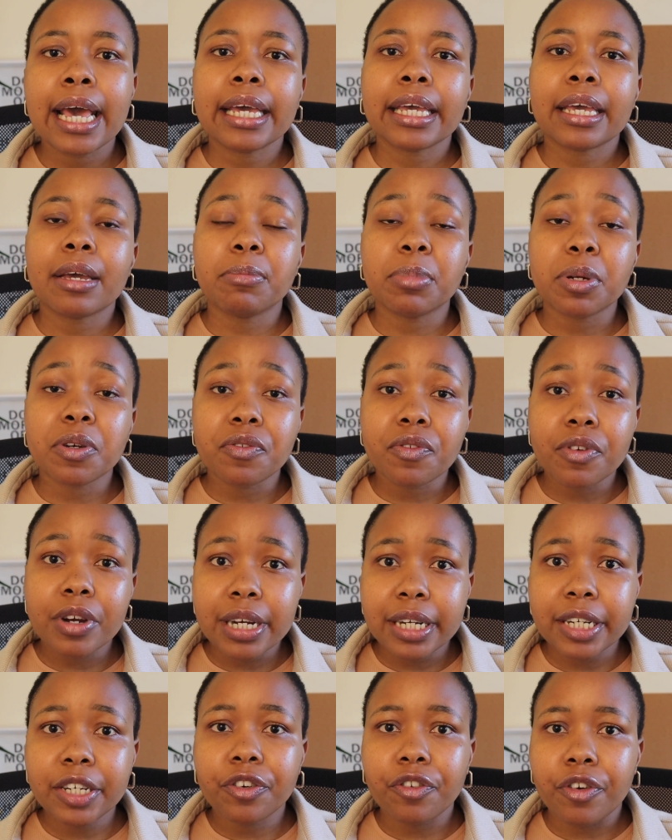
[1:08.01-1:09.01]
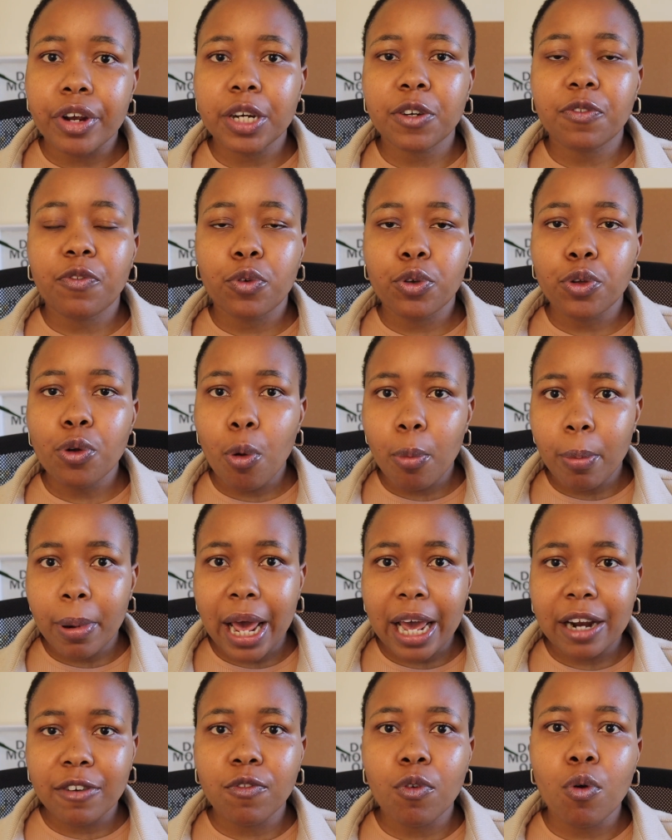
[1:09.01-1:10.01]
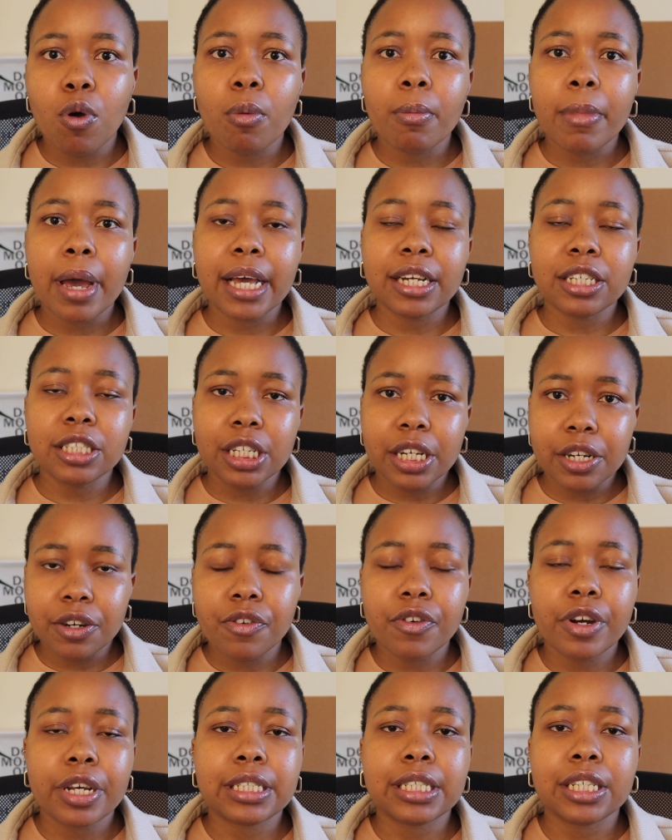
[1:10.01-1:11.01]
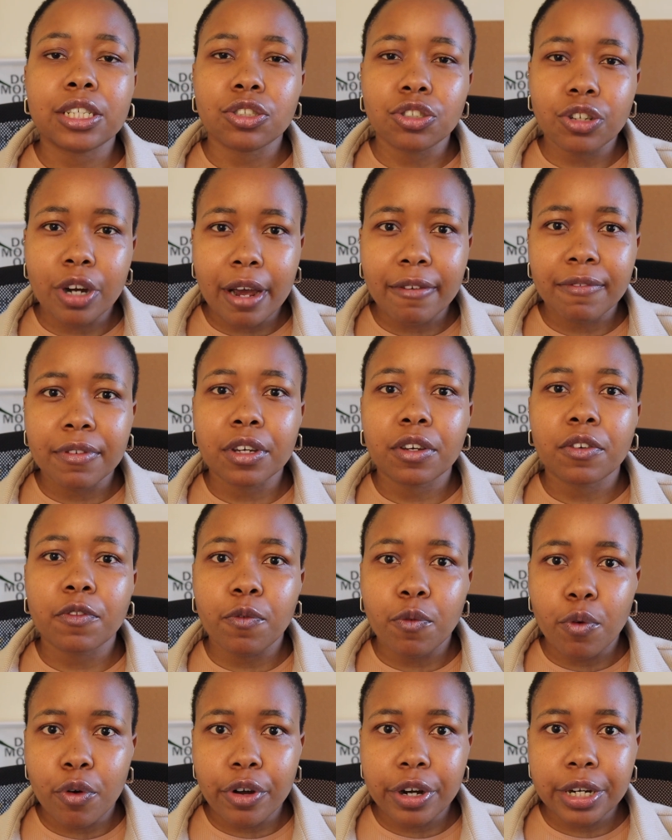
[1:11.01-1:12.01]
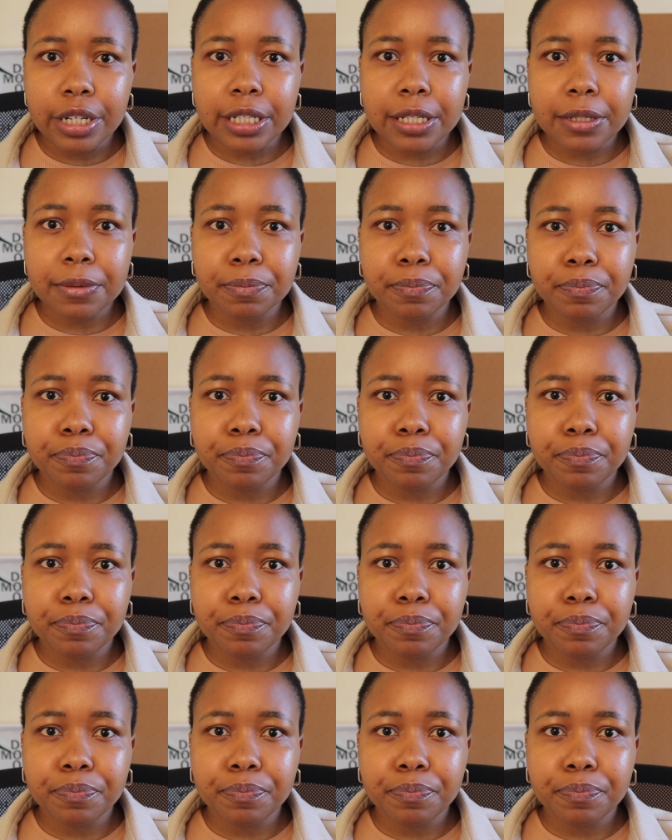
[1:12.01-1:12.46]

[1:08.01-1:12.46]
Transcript: can be really great for your platform and generating traffic for it.